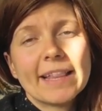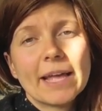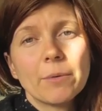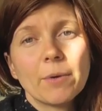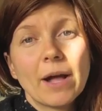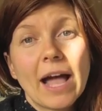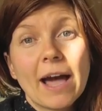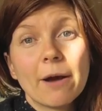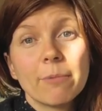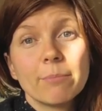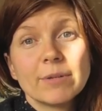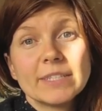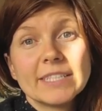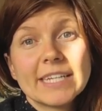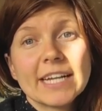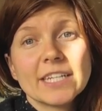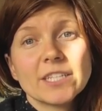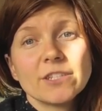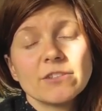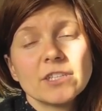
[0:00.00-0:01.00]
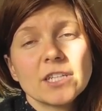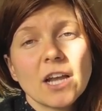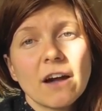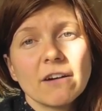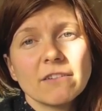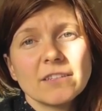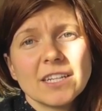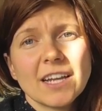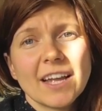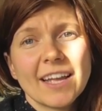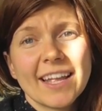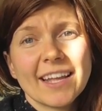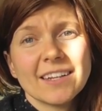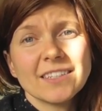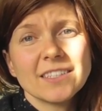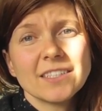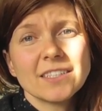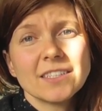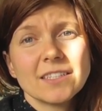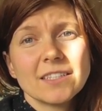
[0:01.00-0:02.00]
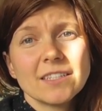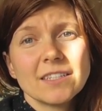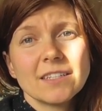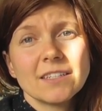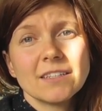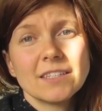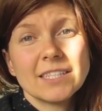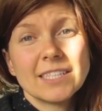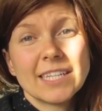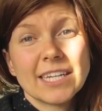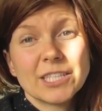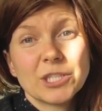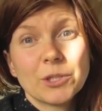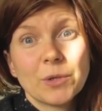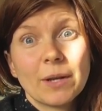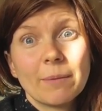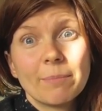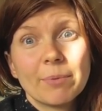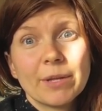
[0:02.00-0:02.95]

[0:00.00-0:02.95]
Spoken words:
that will help protect your child against sexual